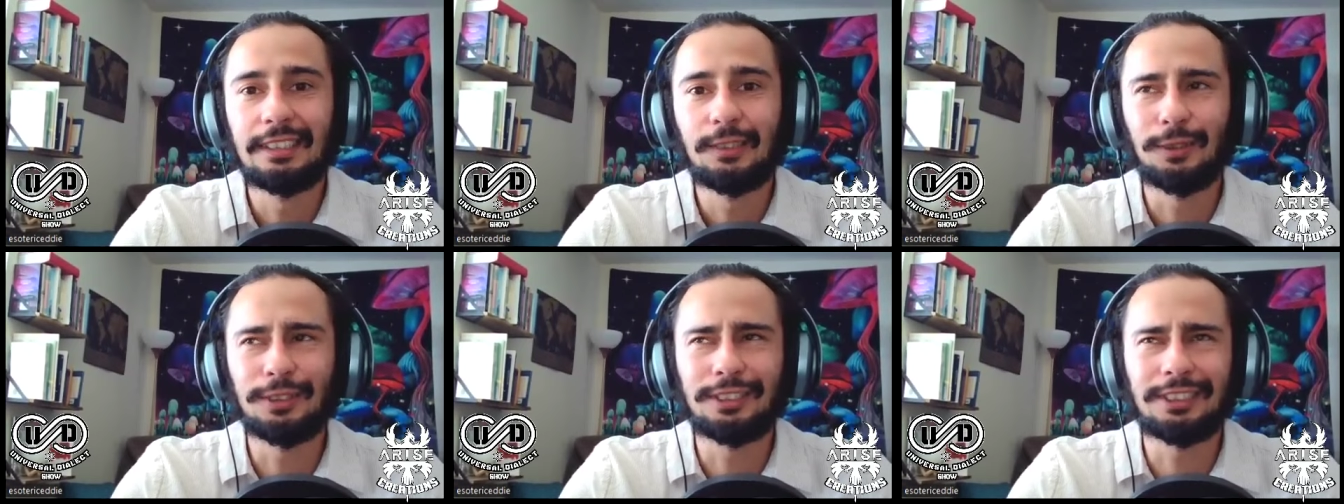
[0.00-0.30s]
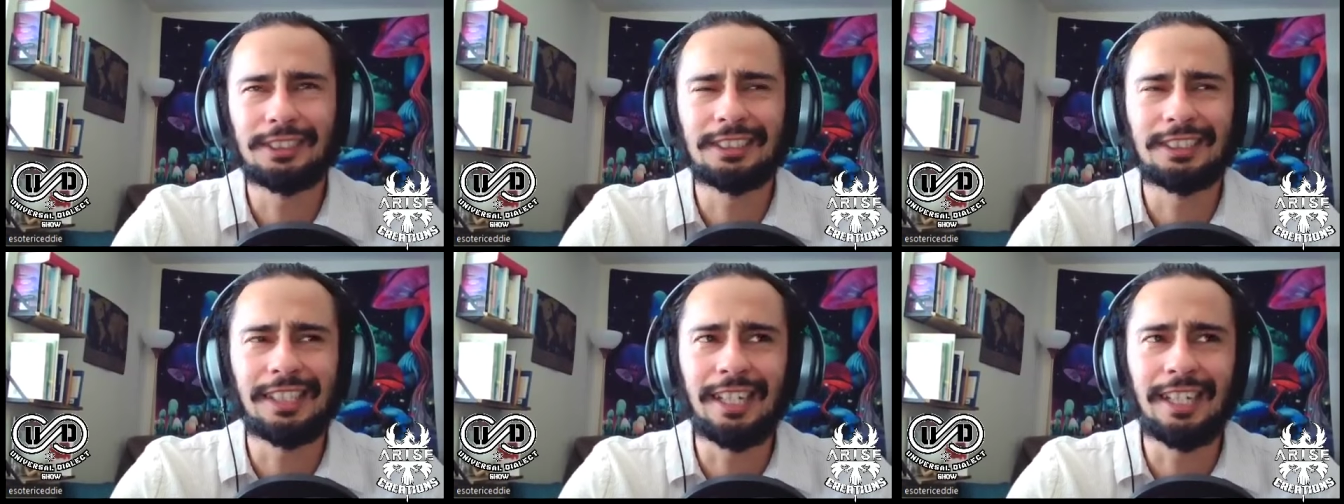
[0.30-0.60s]

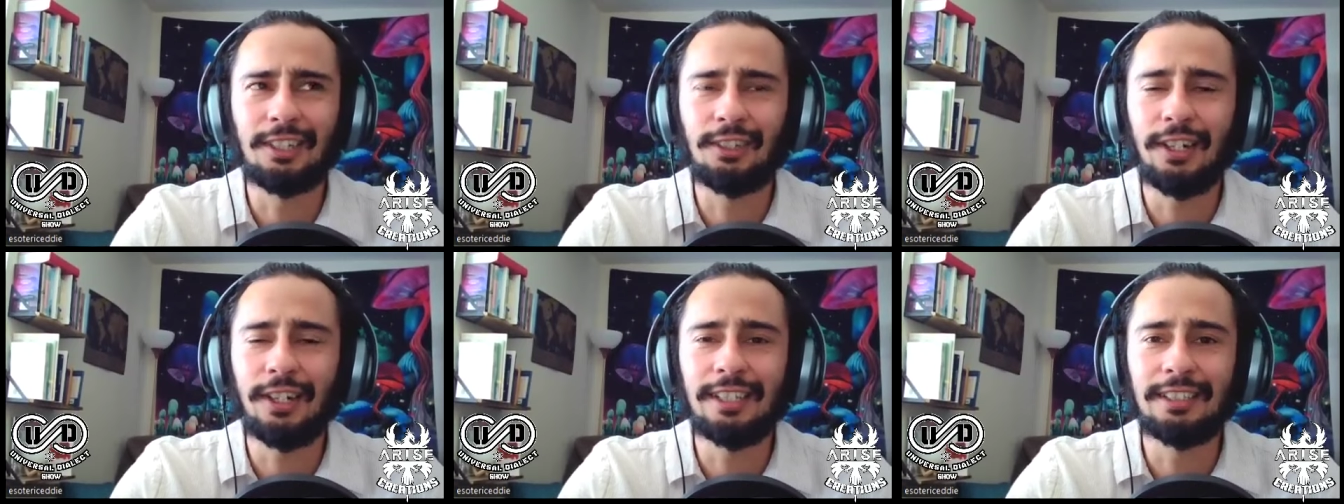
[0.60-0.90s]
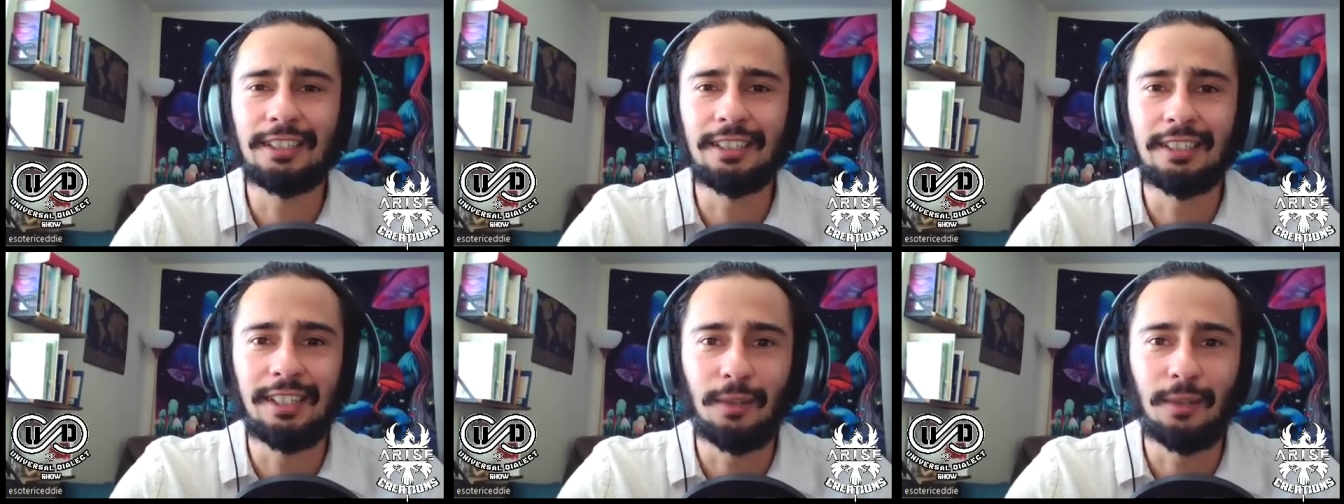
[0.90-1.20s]
which is like
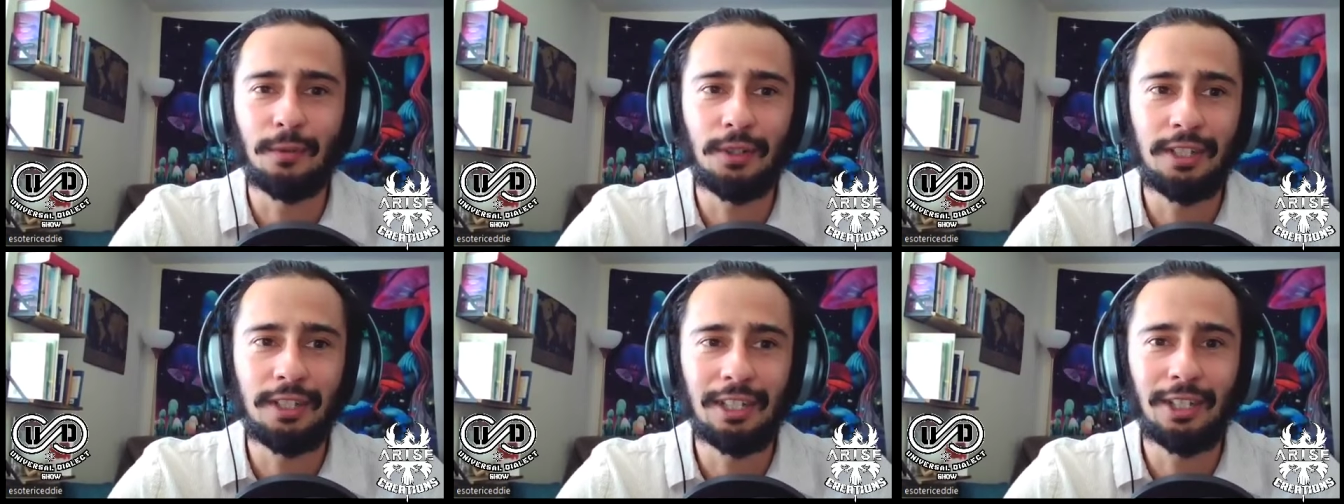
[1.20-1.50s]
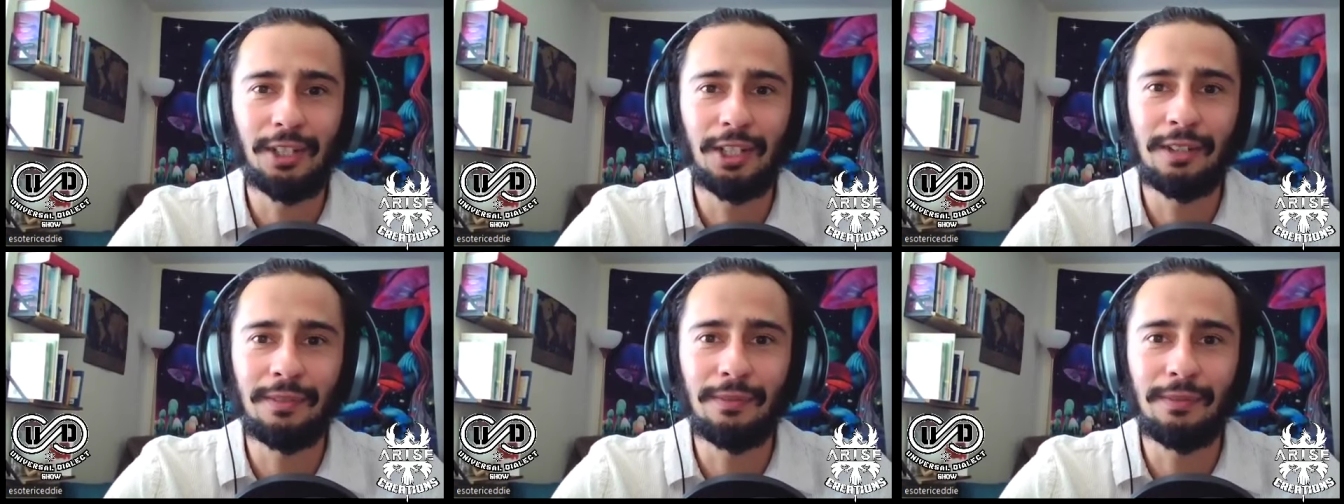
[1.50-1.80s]
crazy. Like, what are they
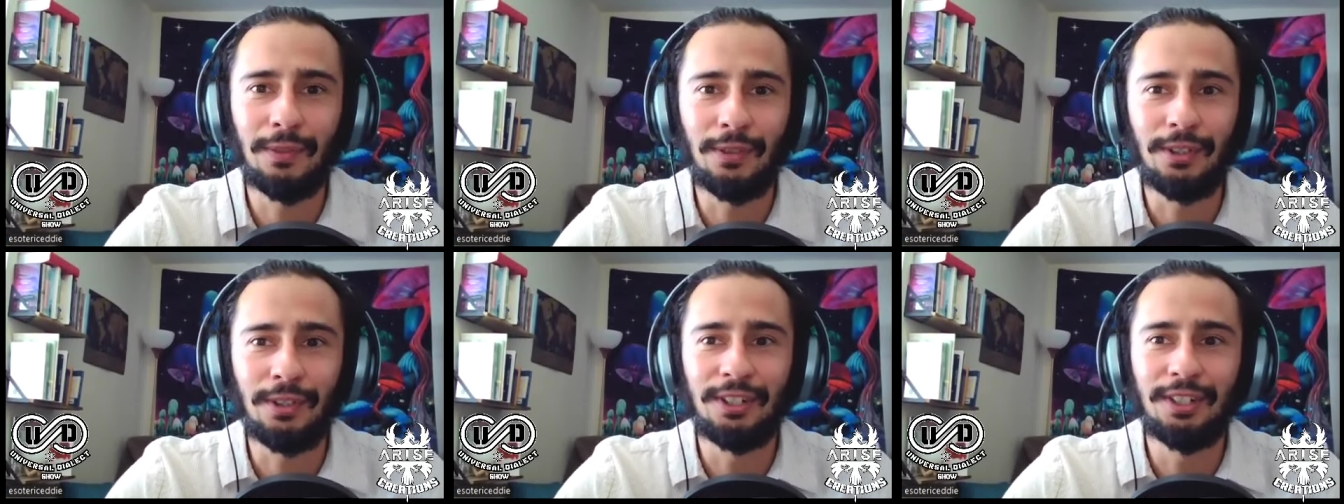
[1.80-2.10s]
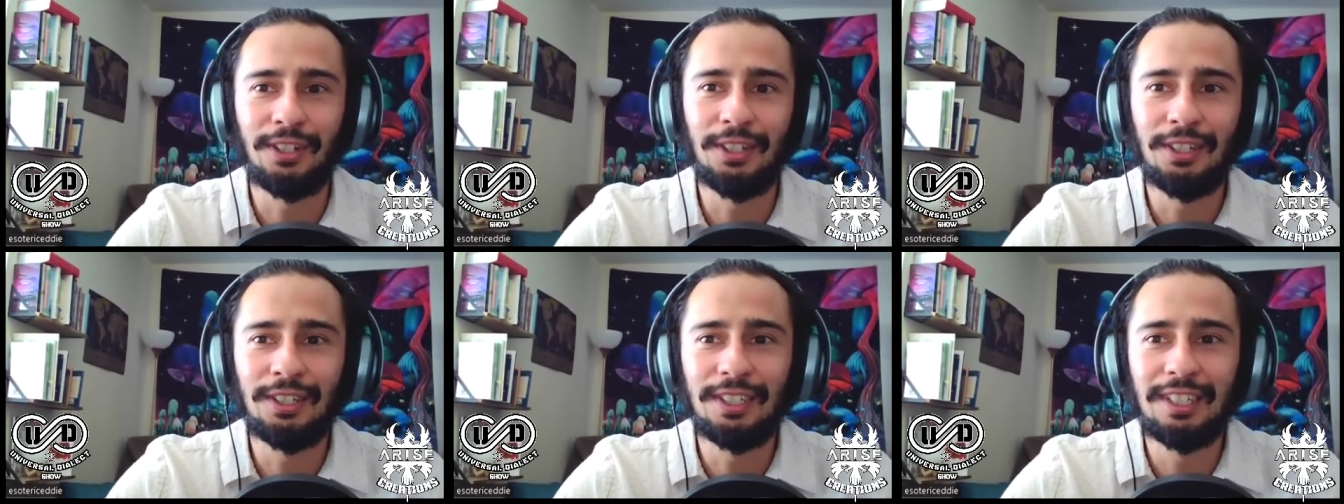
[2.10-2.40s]
looking for? You
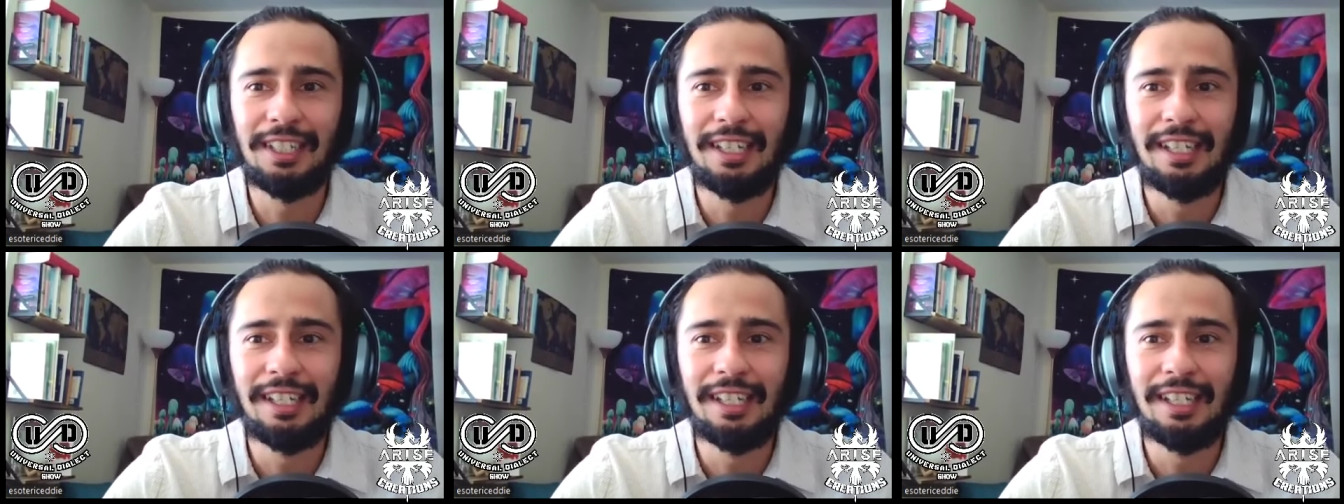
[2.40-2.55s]
know.